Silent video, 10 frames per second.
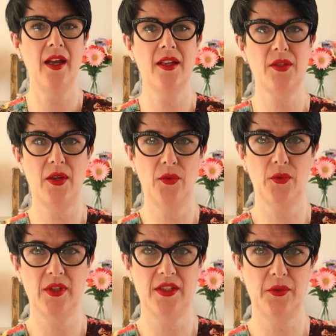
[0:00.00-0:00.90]
So I
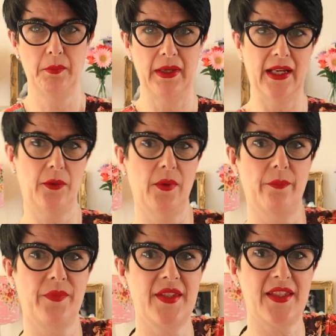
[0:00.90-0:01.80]
thought I'd do a black
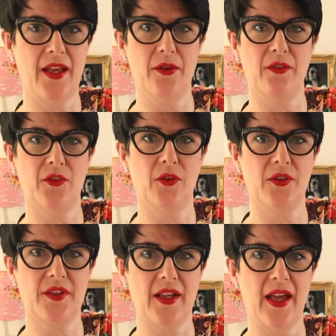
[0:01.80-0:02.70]
one. So I've
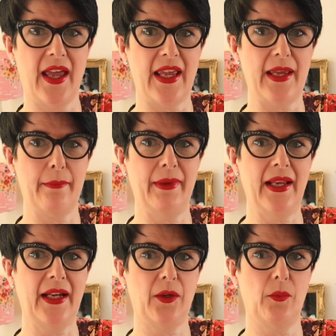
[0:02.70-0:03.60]
got a
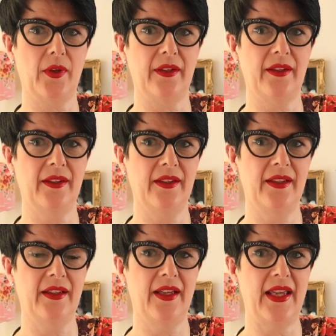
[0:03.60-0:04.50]
black one
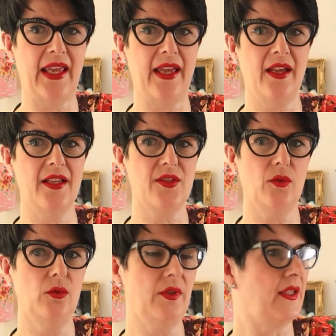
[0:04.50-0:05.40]
here. It's
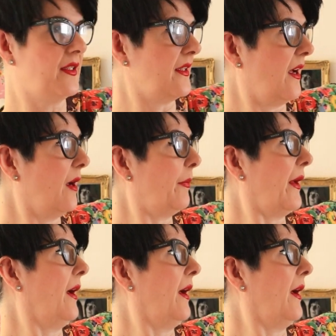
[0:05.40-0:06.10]
all knitted up.